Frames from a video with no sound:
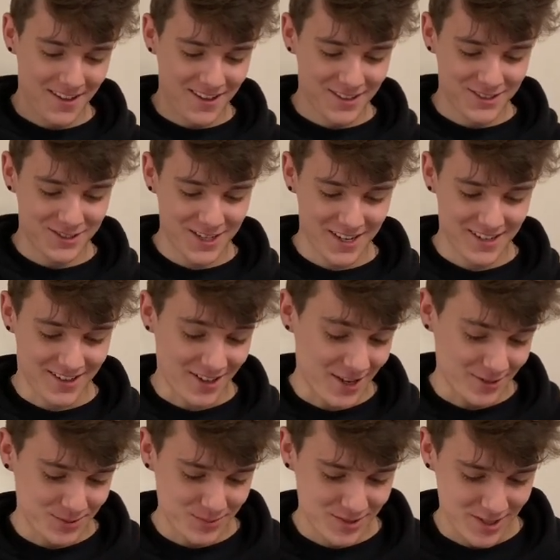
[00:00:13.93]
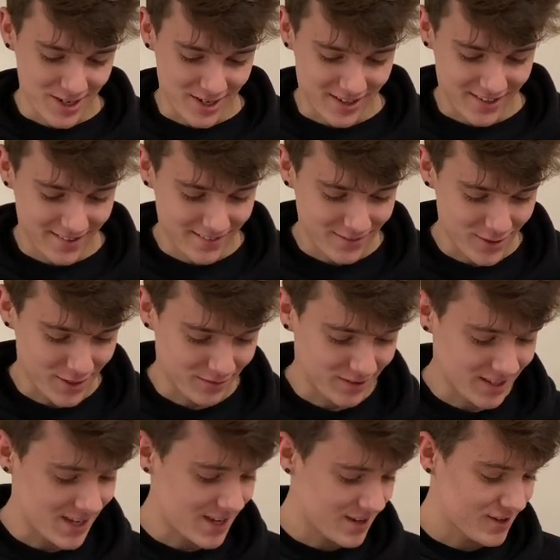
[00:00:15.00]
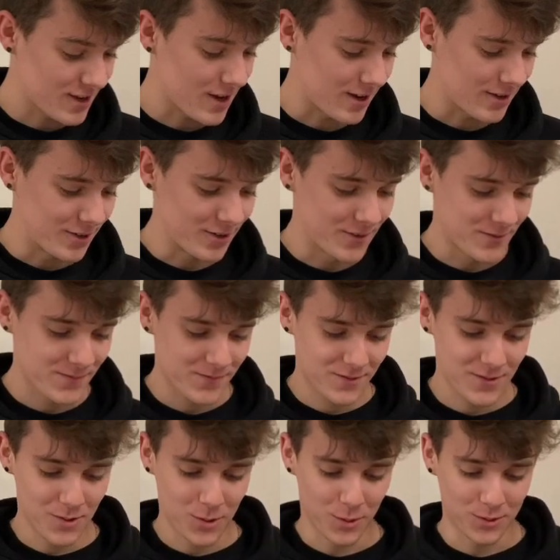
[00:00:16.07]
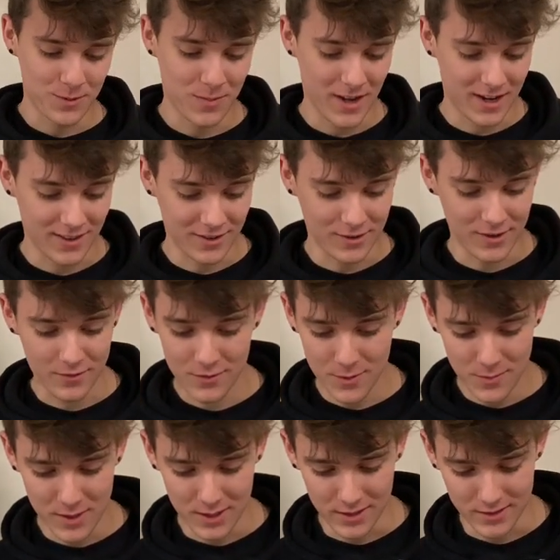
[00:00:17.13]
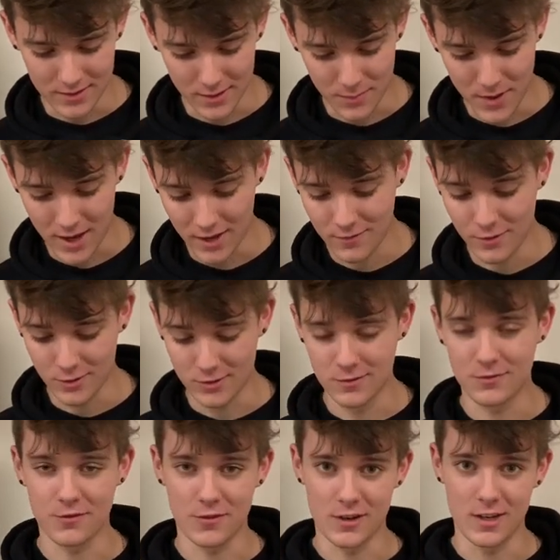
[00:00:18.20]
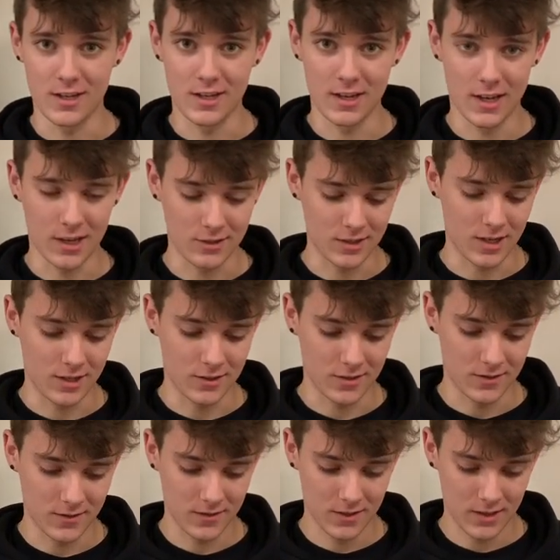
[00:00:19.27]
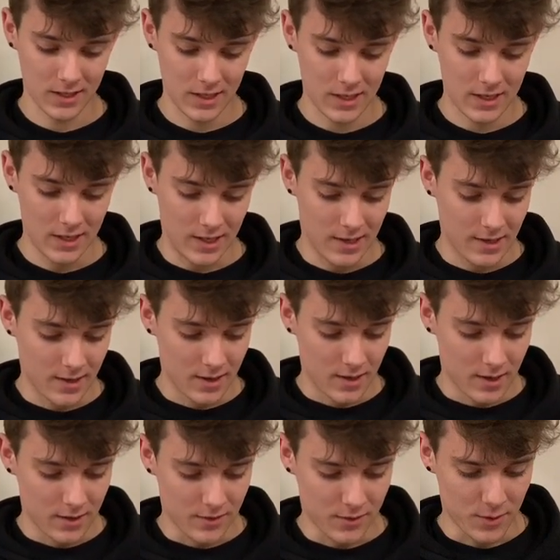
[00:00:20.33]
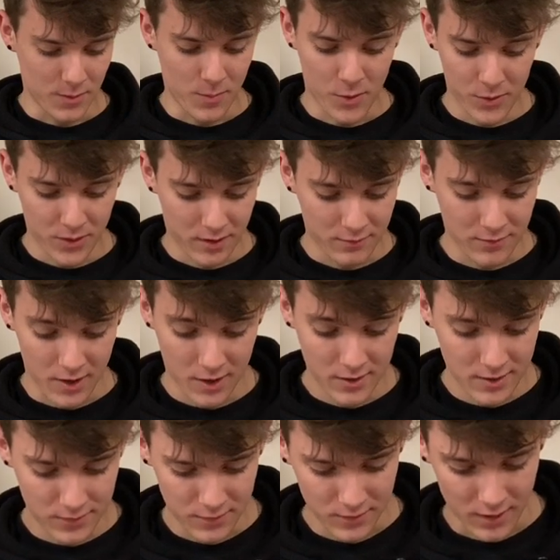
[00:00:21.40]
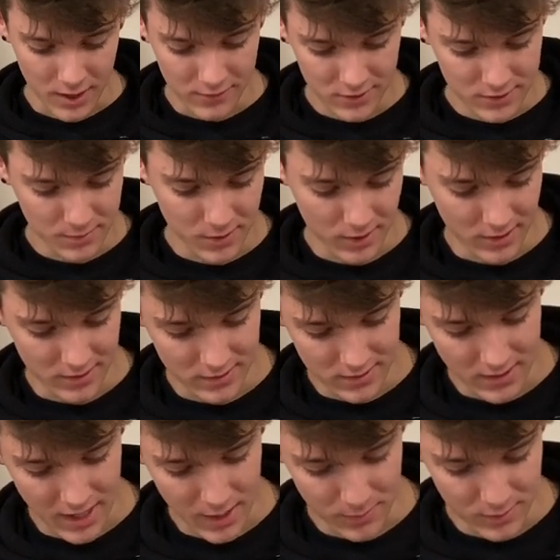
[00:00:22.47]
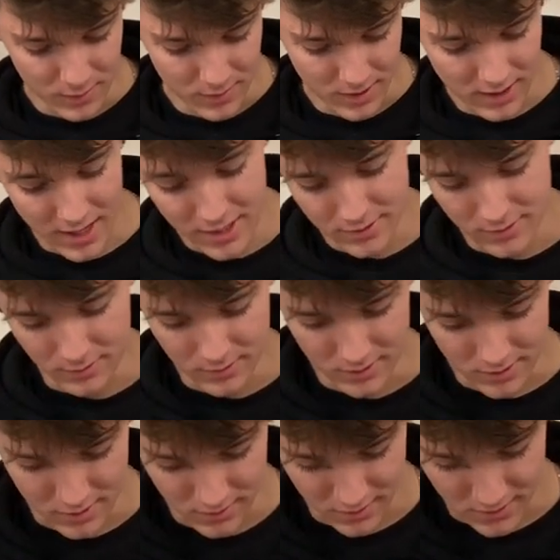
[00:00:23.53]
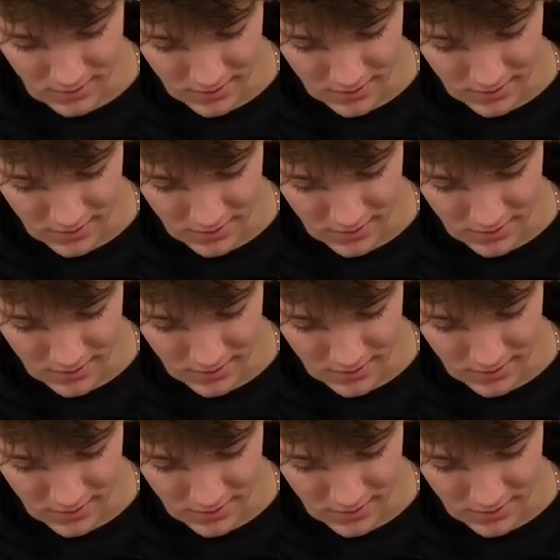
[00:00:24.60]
Set in a classroom setting, we have Lakia and Connor, who are debating their different opinions on paid versus free education. They both have very different life experience that happen to be clashing with each other.